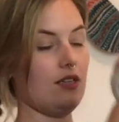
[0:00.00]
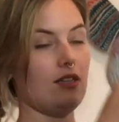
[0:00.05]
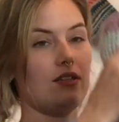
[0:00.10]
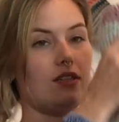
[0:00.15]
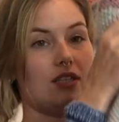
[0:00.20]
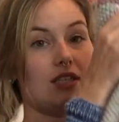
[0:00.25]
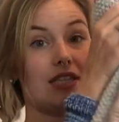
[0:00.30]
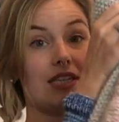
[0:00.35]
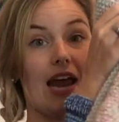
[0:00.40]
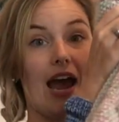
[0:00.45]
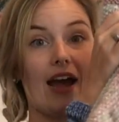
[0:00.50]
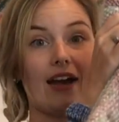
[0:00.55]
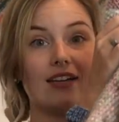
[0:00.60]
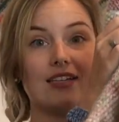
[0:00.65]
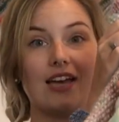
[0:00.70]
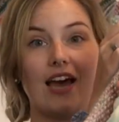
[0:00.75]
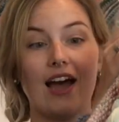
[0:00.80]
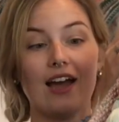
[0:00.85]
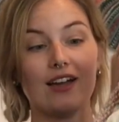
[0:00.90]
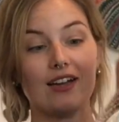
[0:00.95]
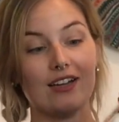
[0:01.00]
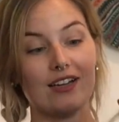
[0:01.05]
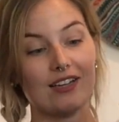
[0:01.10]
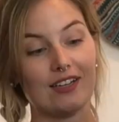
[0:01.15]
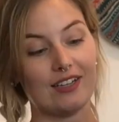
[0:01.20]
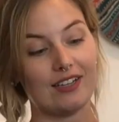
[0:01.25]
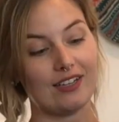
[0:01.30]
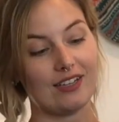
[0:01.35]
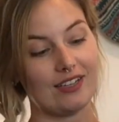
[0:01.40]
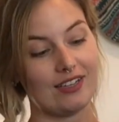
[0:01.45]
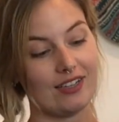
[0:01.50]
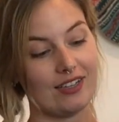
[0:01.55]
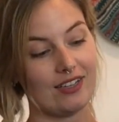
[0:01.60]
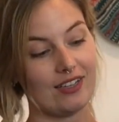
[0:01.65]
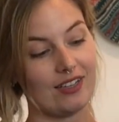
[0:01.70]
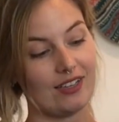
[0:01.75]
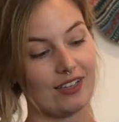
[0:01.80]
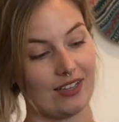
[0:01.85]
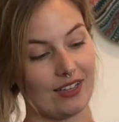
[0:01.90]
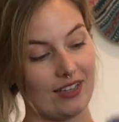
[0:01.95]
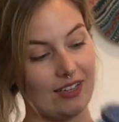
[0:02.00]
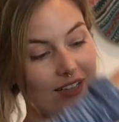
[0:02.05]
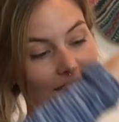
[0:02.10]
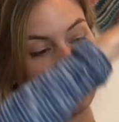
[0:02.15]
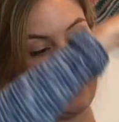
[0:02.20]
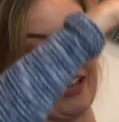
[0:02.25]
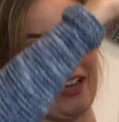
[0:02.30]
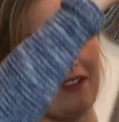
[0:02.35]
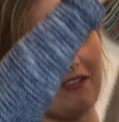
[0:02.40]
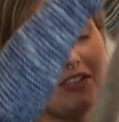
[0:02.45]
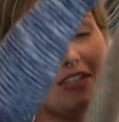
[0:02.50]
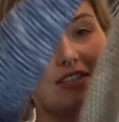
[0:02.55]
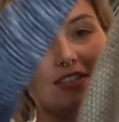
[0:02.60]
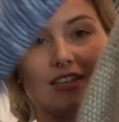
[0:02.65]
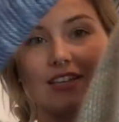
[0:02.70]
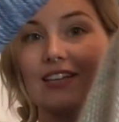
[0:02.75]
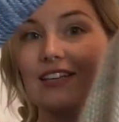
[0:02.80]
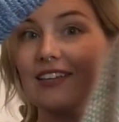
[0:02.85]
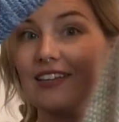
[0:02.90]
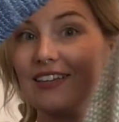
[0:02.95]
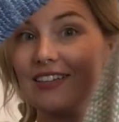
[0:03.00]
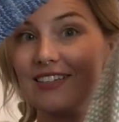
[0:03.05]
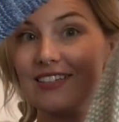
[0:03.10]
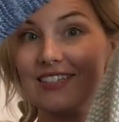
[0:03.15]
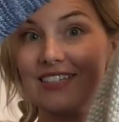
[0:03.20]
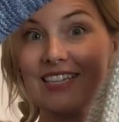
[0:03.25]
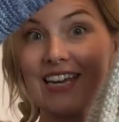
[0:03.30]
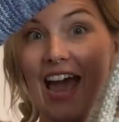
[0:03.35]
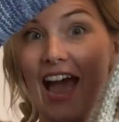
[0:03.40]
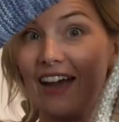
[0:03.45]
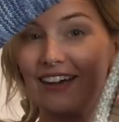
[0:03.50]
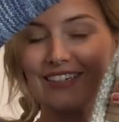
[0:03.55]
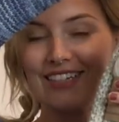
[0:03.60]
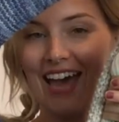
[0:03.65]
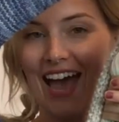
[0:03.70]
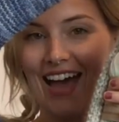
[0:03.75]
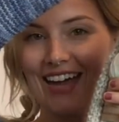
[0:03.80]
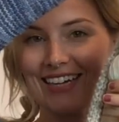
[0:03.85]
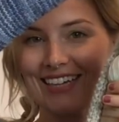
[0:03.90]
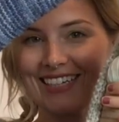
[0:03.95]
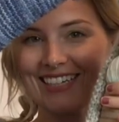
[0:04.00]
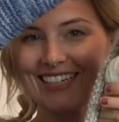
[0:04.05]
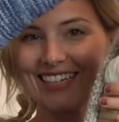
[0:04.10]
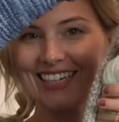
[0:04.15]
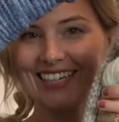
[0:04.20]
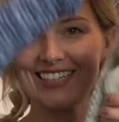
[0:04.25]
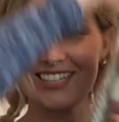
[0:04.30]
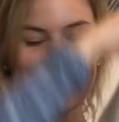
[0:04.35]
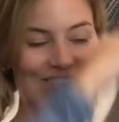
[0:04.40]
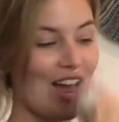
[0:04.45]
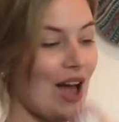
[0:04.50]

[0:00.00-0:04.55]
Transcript: Snack Attack. Can't even see it. Snack Attack in the